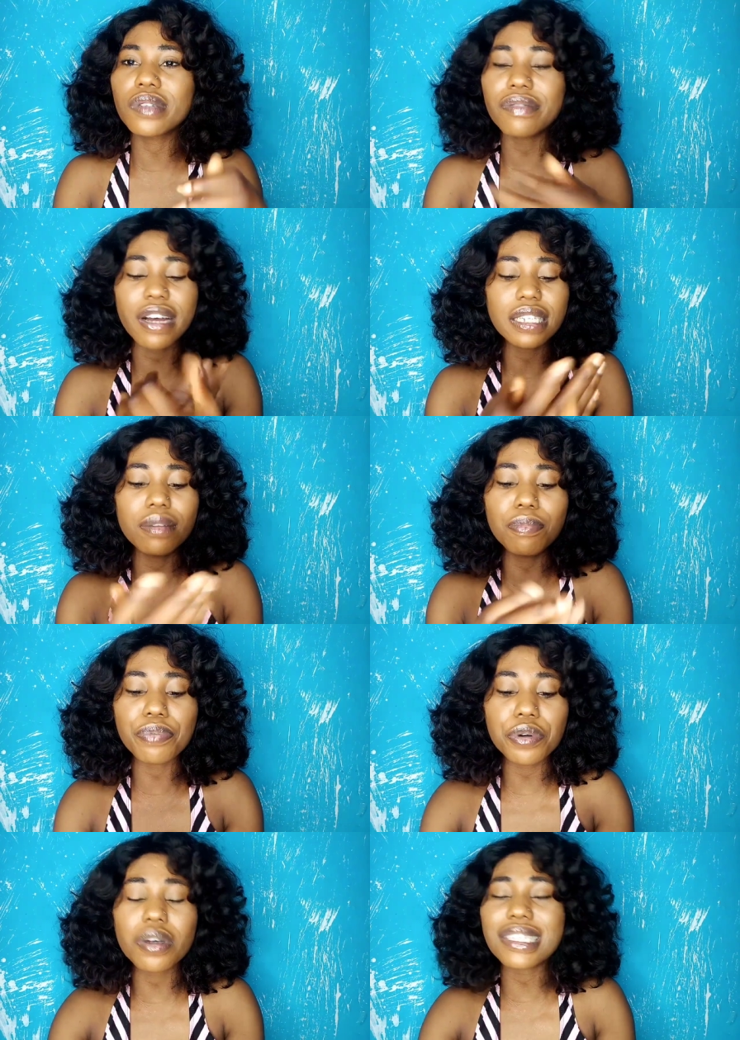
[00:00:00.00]
In fact, the
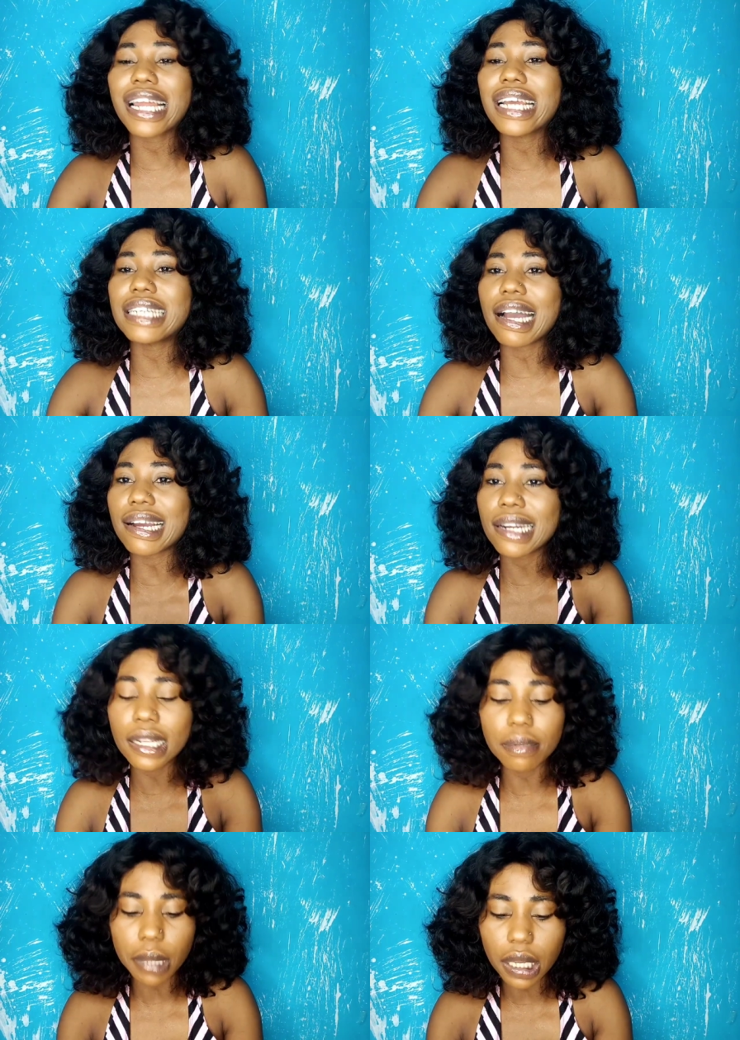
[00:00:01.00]
product started
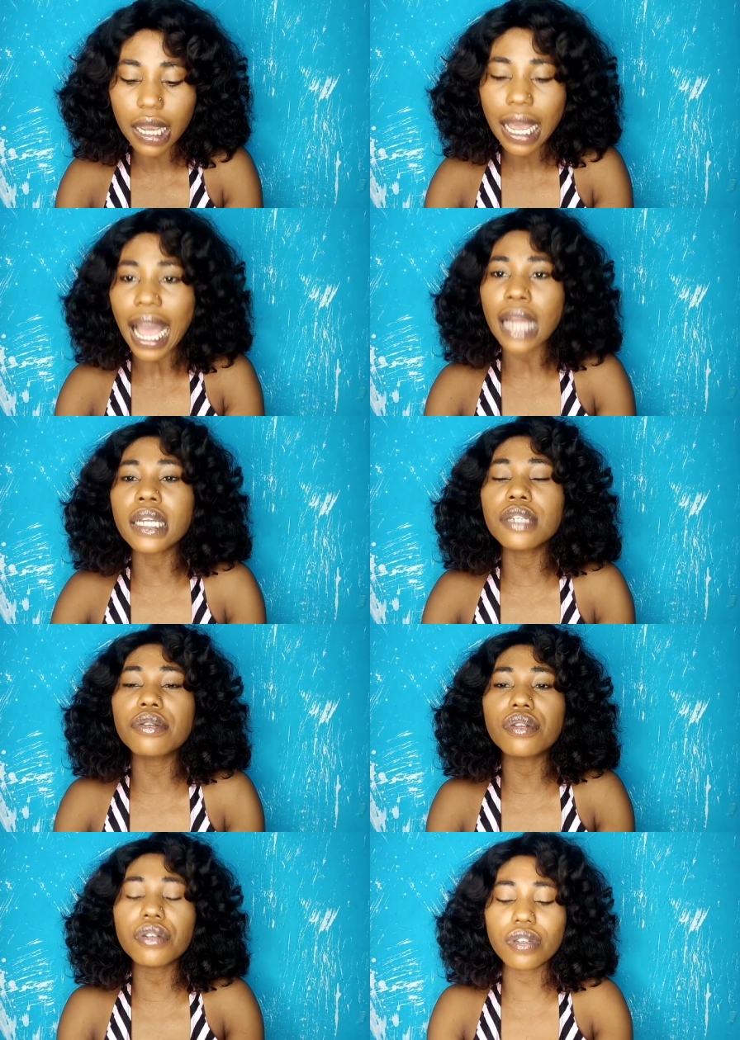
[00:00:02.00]
darkening me, and then it
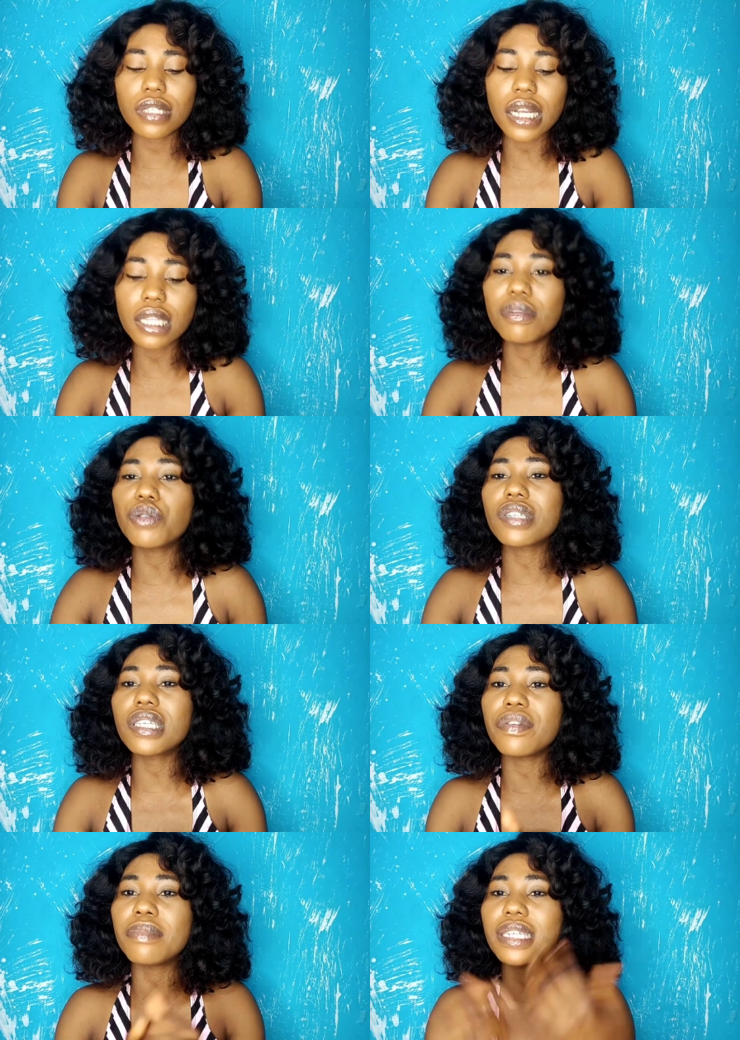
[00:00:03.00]
was not just darkening me, it was
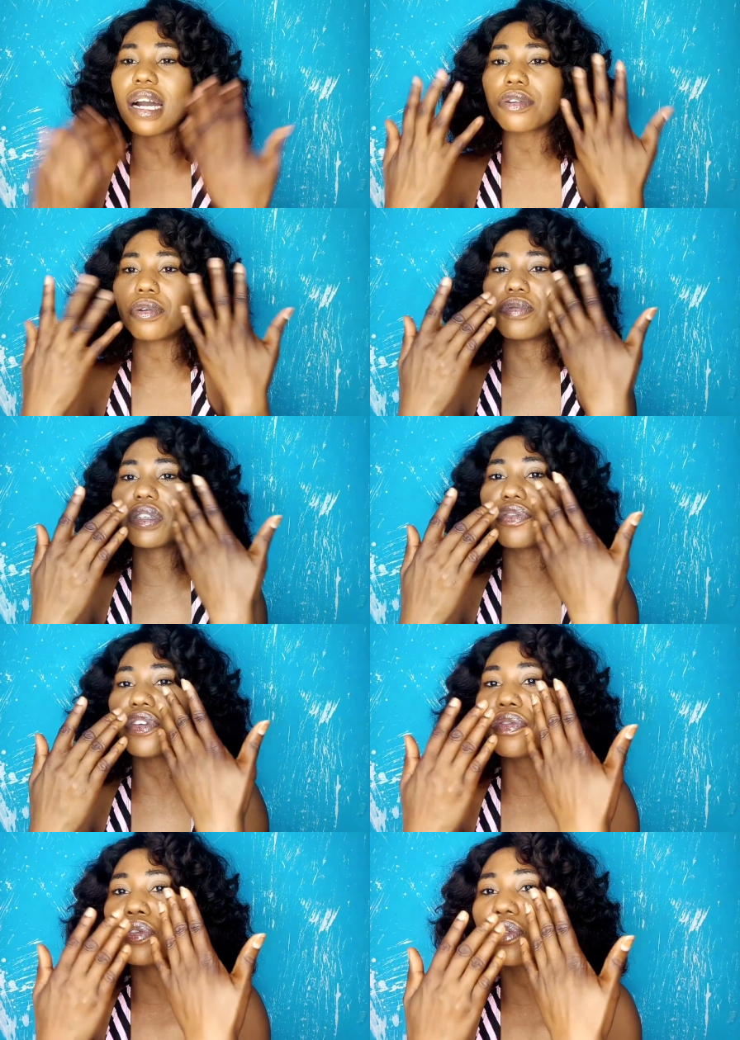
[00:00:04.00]
giving me dark knuckles. If you
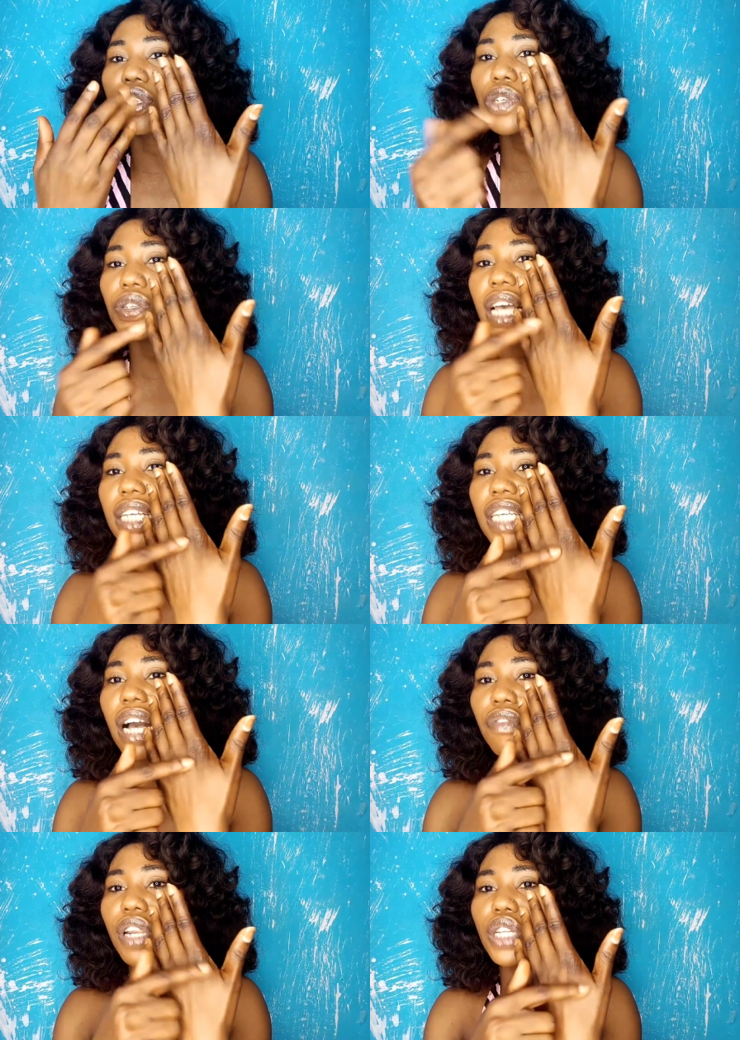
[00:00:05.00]
even notice, you see I still
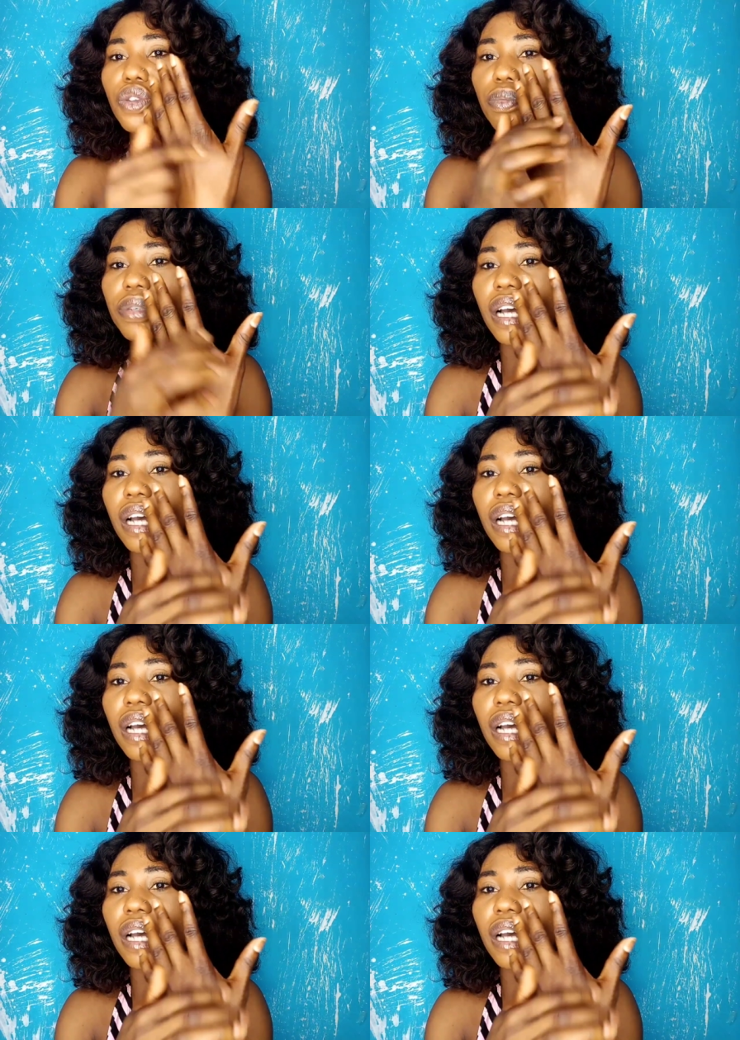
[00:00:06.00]
have a little bit.